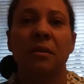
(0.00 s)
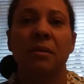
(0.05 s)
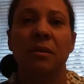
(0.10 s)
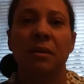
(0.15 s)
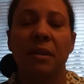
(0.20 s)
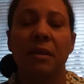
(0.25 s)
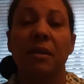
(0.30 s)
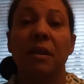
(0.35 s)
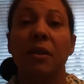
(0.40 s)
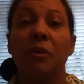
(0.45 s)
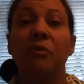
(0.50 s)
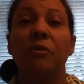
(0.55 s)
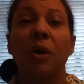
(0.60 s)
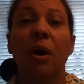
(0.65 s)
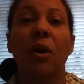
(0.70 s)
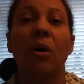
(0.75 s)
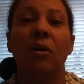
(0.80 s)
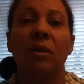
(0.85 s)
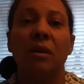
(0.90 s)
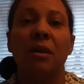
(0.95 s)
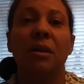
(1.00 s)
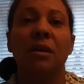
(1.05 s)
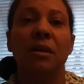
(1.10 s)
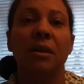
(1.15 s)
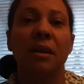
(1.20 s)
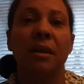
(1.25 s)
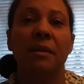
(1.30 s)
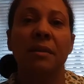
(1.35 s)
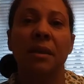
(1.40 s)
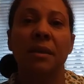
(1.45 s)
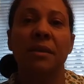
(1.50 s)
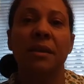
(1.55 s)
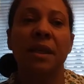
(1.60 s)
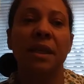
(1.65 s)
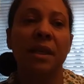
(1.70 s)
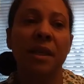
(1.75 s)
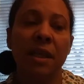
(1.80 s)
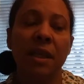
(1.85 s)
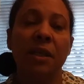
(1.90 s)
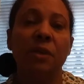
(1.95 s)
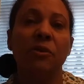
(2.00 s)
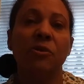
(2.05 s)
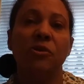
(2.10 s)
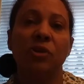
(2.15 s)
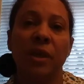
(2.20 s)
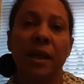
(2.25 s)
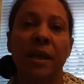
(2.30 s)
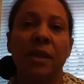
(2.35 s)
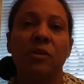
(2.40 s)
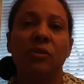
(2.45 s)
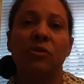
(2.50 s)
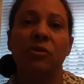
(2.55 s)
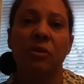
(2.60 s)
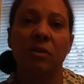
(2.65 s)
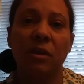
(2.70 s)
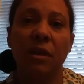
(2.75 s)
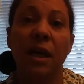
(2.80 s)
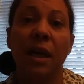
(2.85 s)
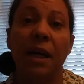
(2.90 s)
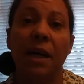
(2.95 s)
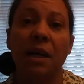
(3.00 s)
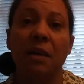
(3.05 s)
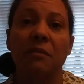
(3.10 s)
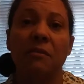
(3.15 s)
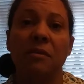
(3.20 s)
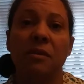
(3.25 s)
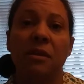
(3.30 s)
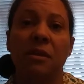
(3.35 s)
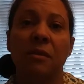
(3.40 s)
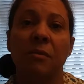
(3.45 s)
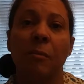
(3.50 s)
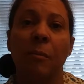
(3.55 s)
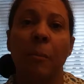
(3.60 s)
that they are wrong and then they need to change their lives.